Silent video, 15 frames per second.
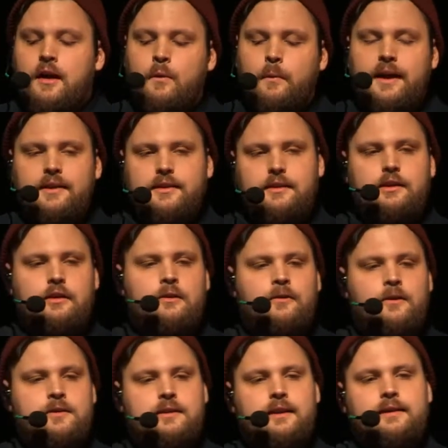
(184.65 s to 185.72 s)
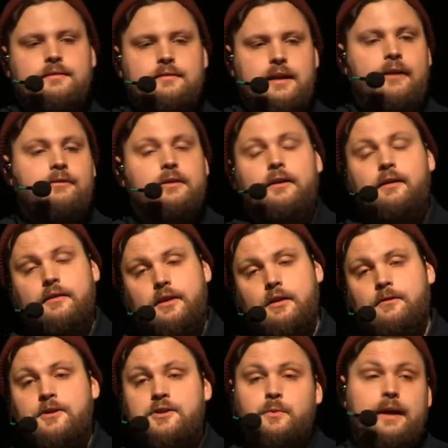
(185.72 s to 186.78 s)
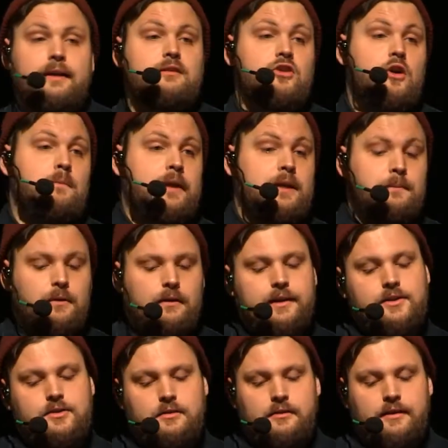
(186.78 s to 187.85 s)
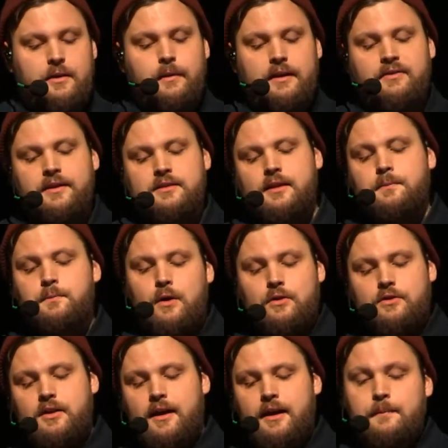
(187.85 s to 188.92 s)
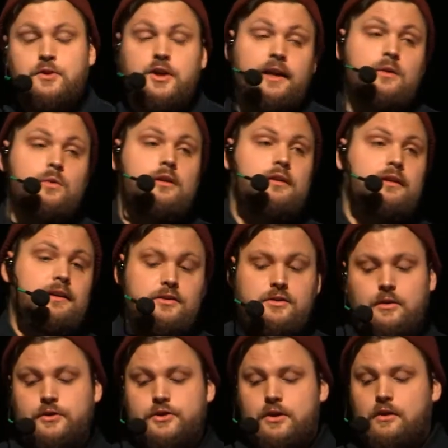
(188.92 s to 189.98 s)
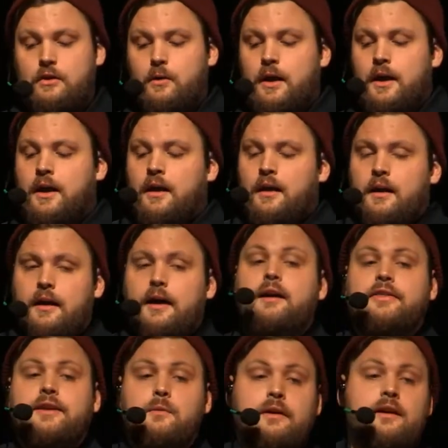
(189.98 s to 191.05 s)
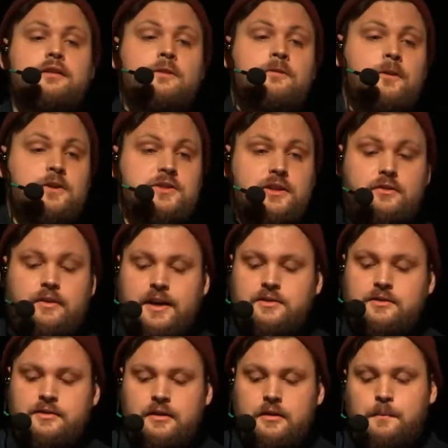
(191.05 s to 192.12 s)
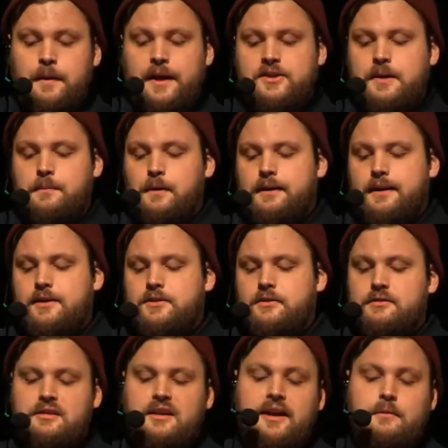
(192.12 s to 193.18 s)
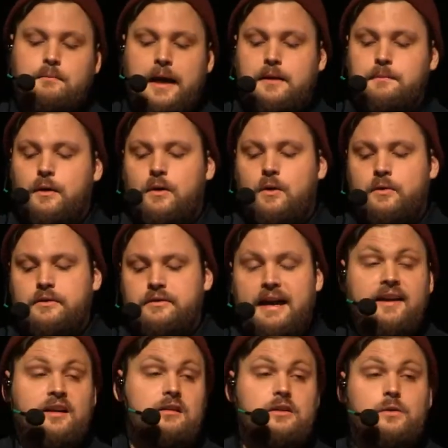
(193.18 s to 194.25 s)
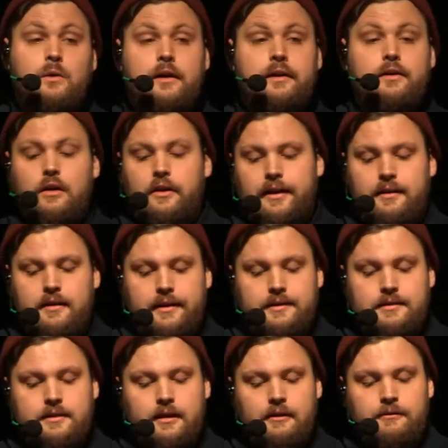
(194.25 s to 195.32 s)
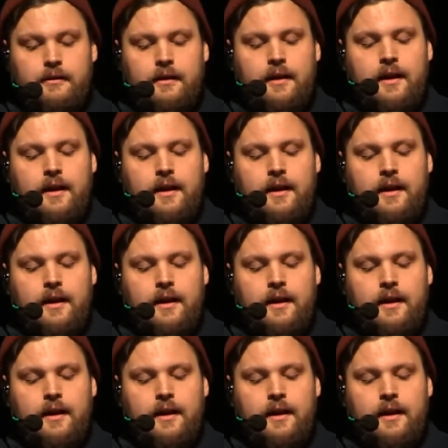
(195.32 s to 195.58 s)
We had, first things after, first we had DOM manipulation, then we have things like Prototype, jQuery, Dojo. Then we got the first generation single page applications like Backbone, Angular 1, all that kind of stuff.